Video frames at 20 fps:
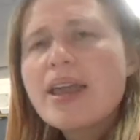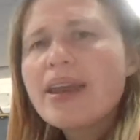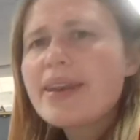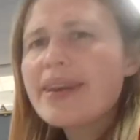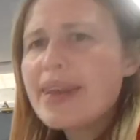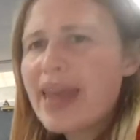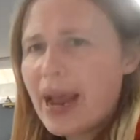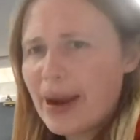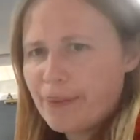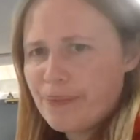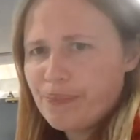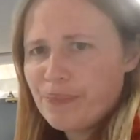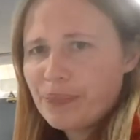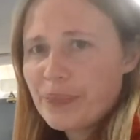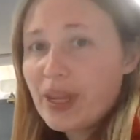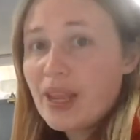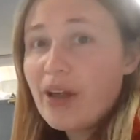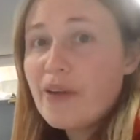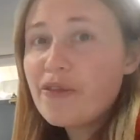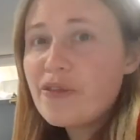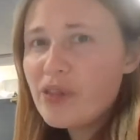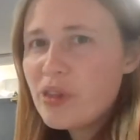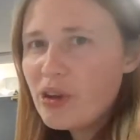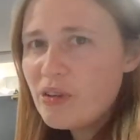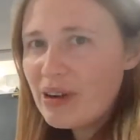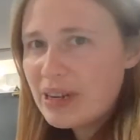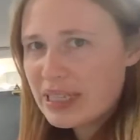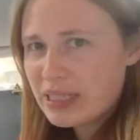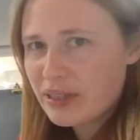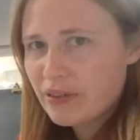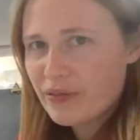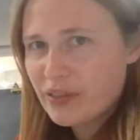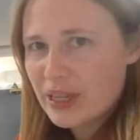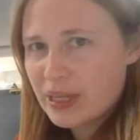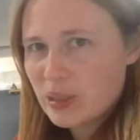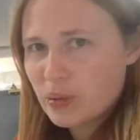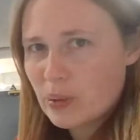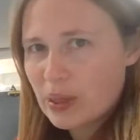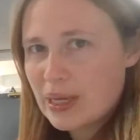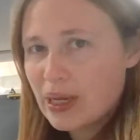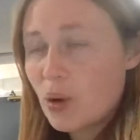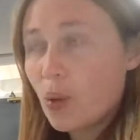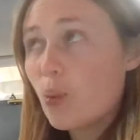Now, for the rest of this week,